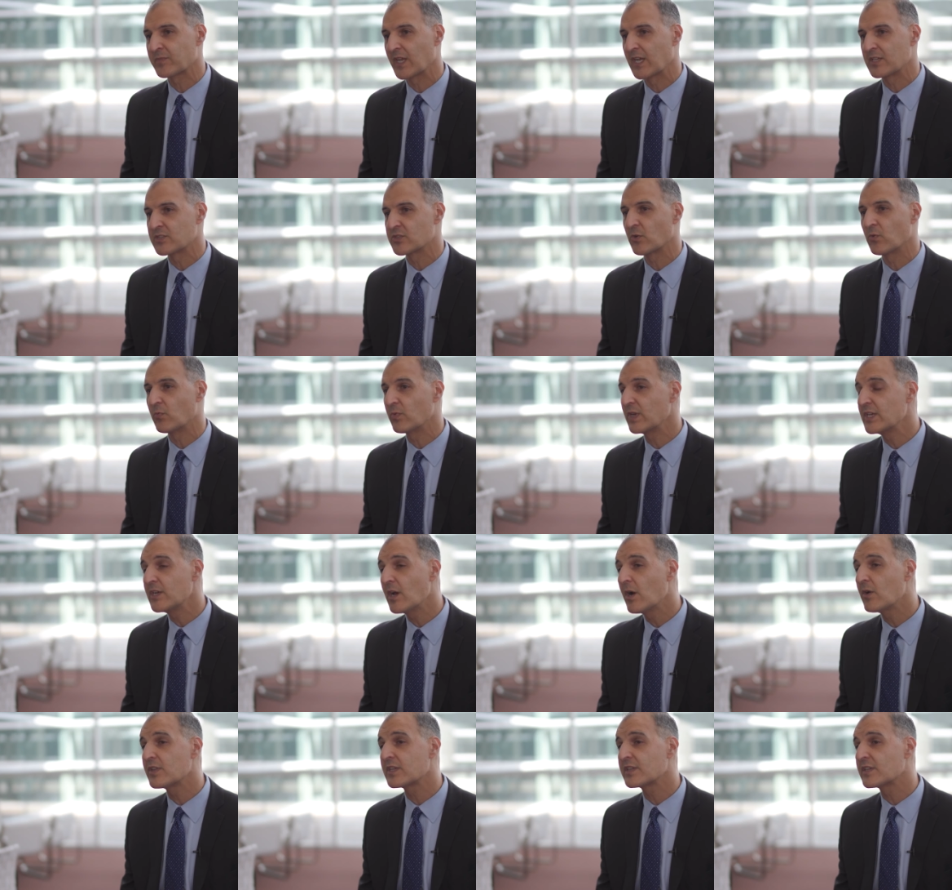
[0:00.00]
And so we
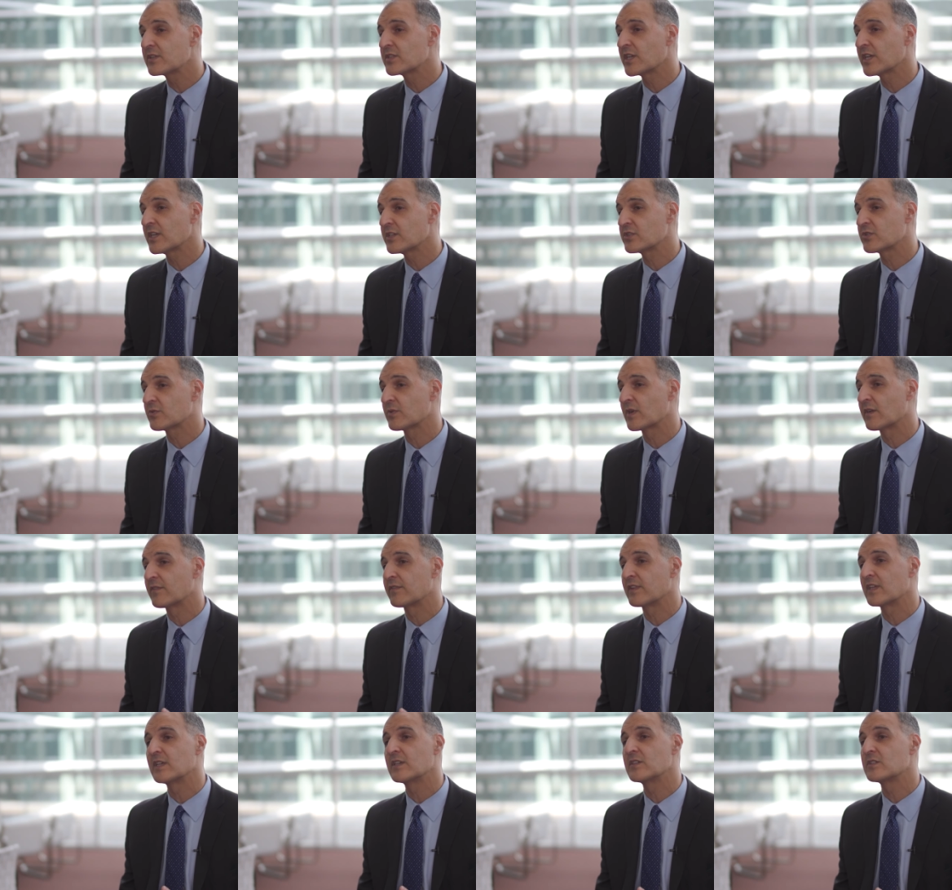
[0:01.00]
know that there's a history
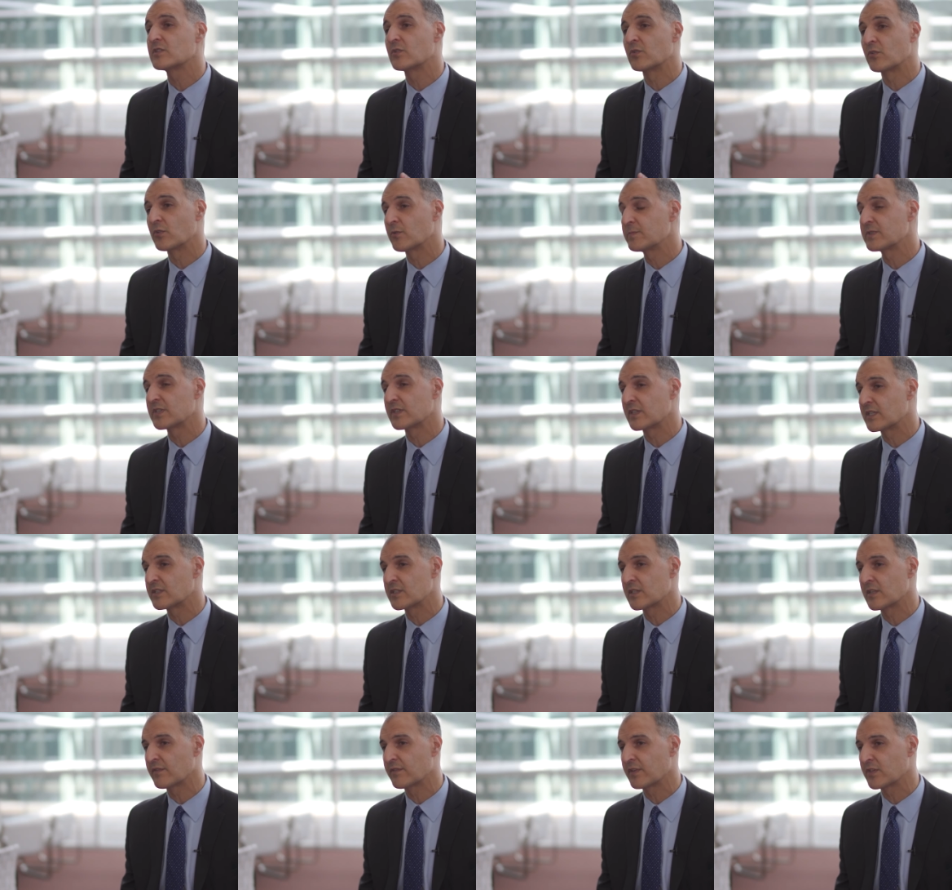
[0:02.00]
of these groups and
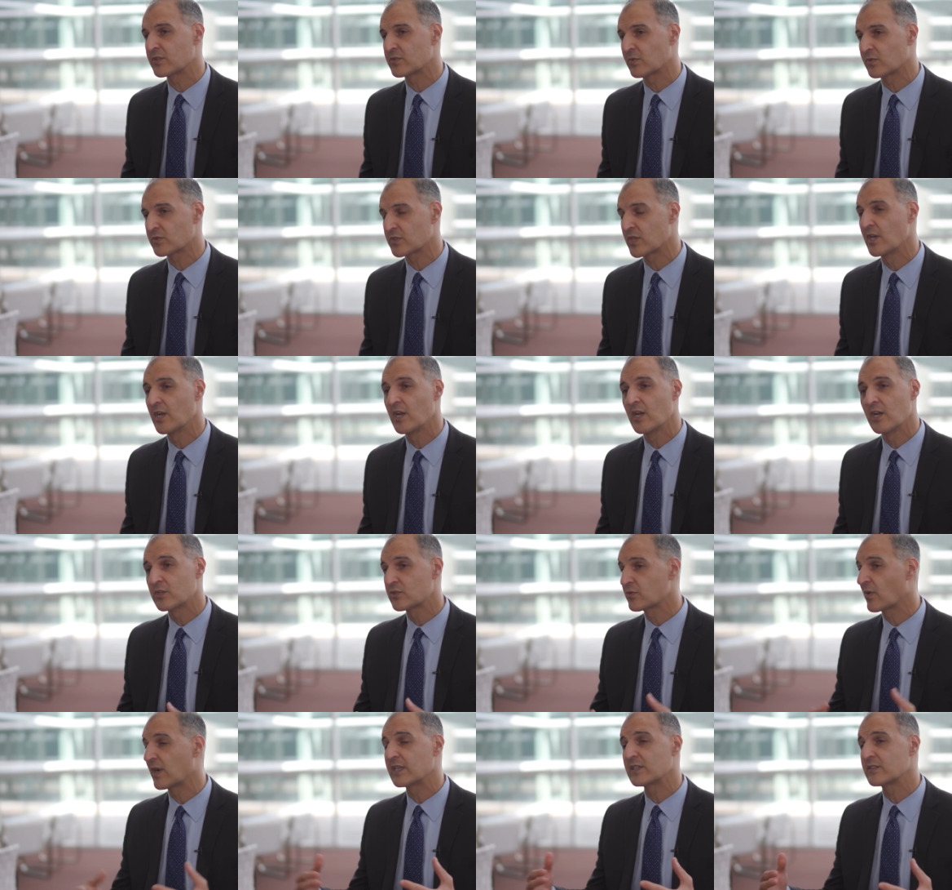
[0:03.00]
these individuals
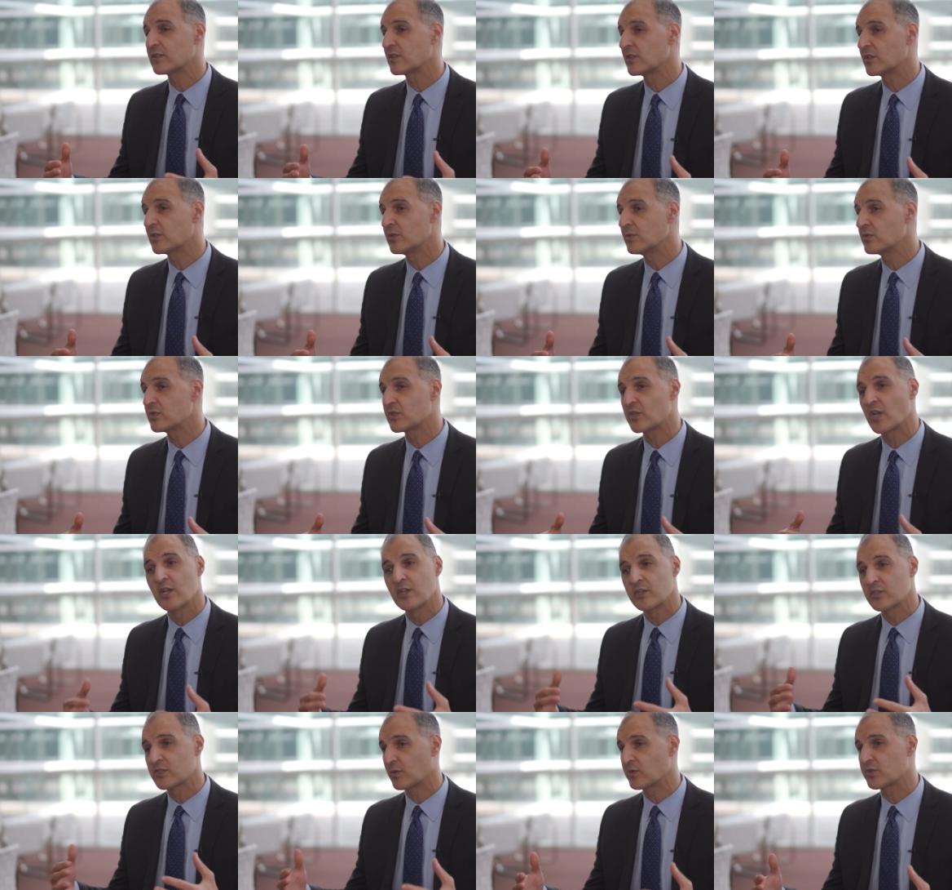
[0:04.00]
trying to use
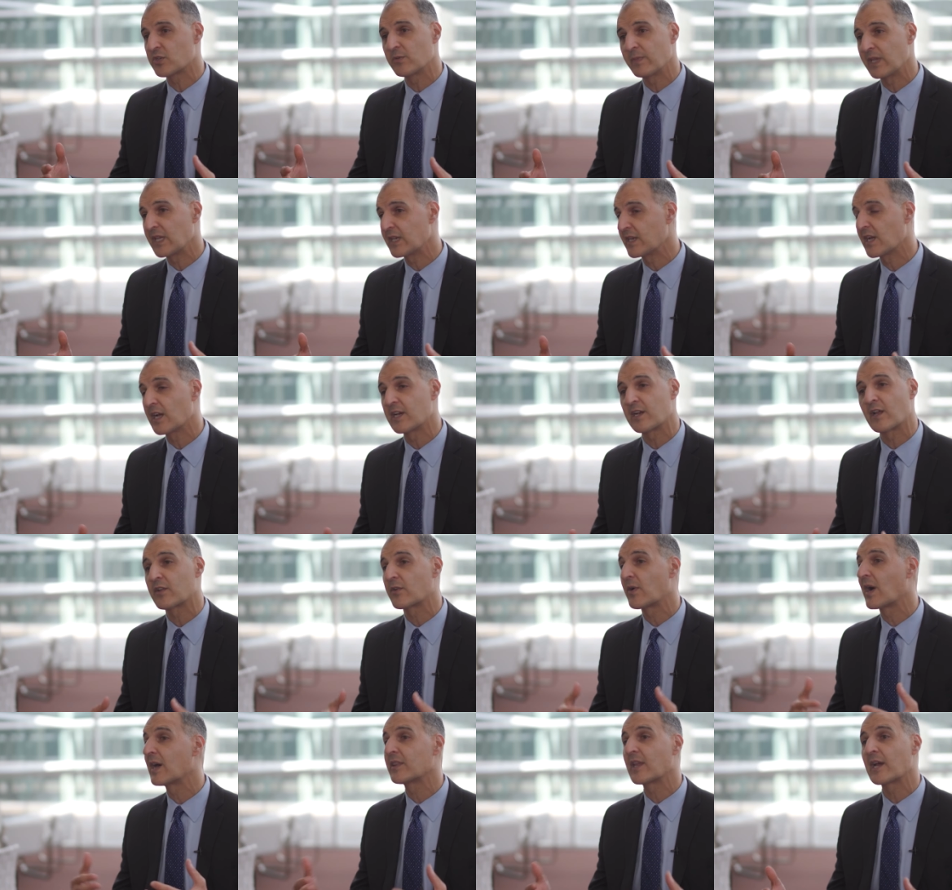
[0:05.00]
social media and
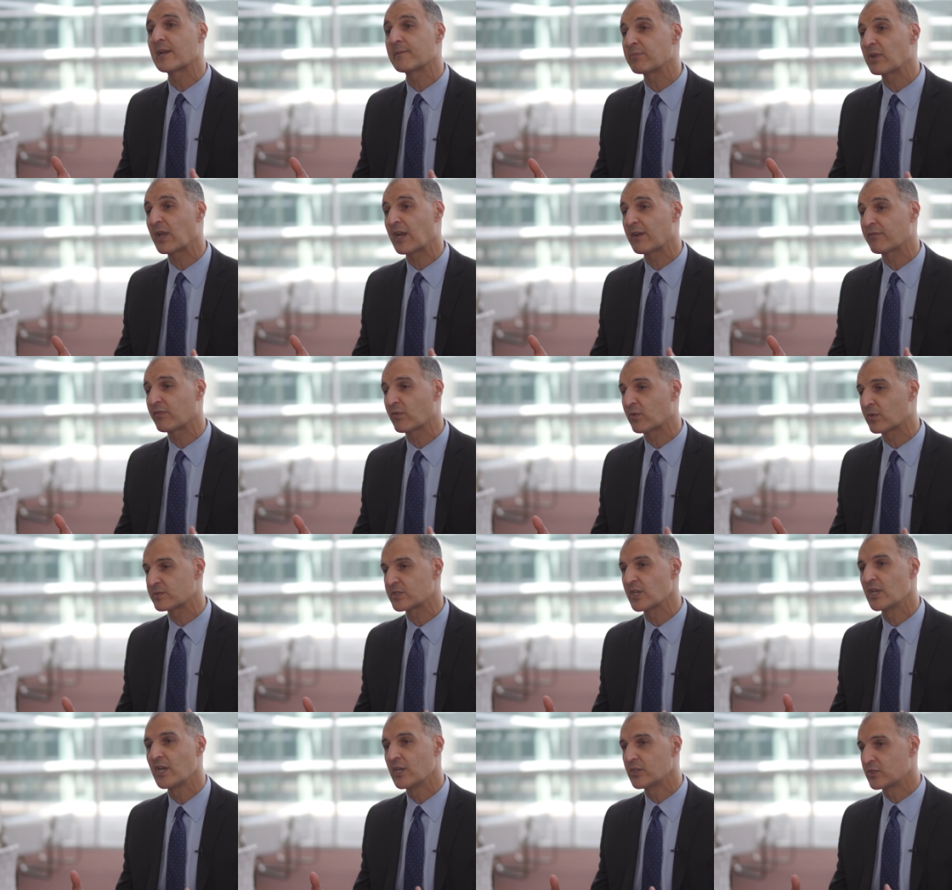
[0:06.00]
other online
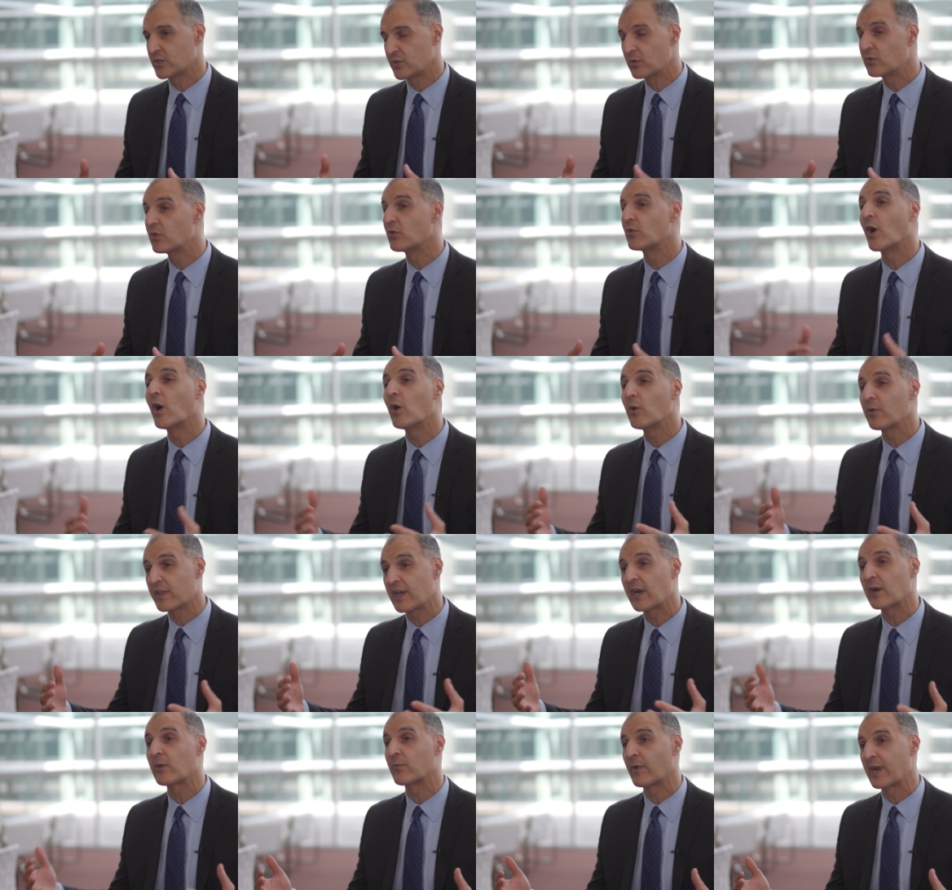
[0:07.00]
platforms to grow
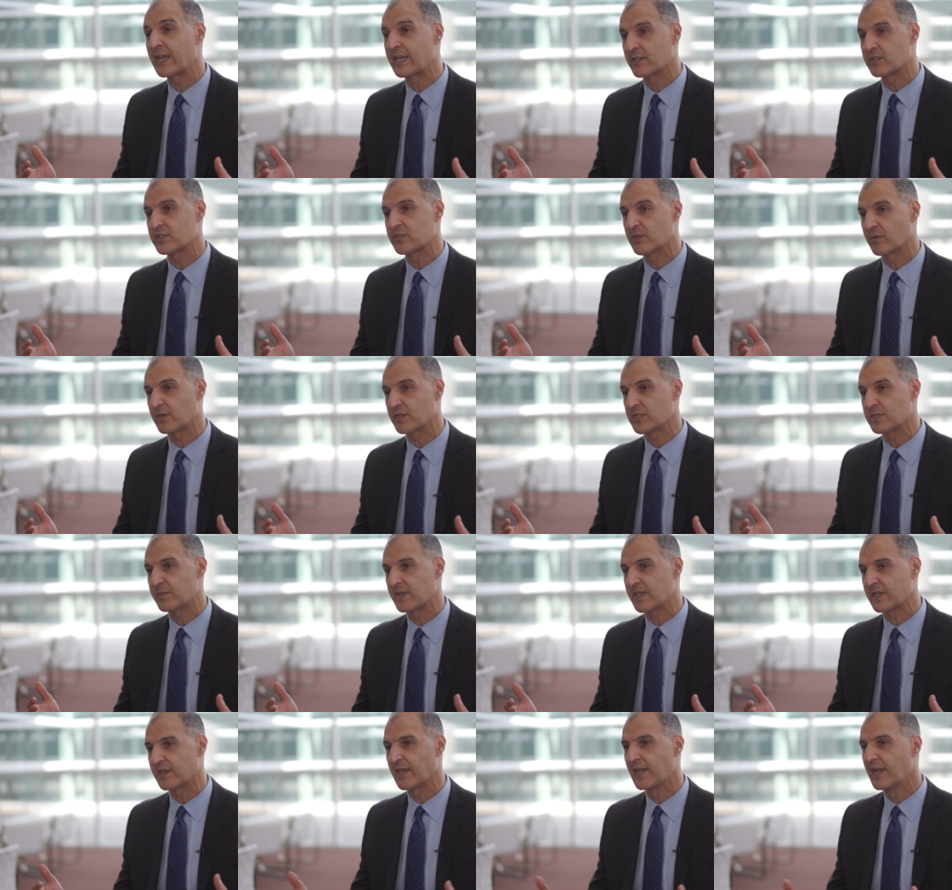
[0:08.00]
their ranks, so to
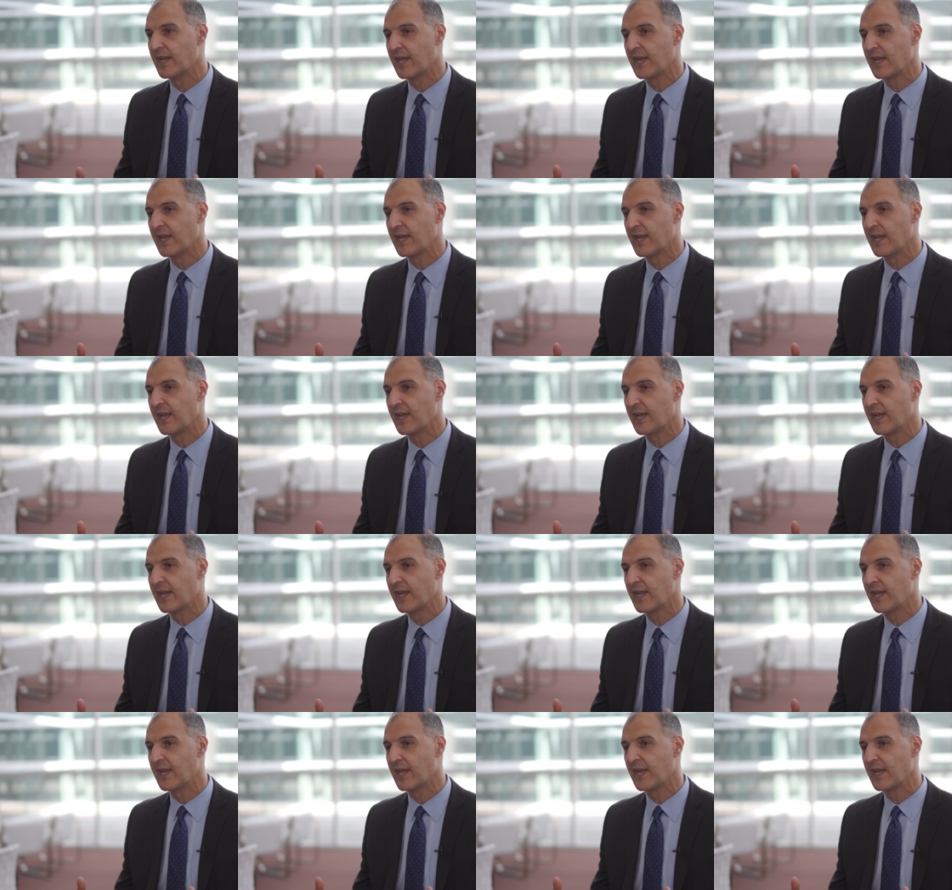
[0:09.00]
speak.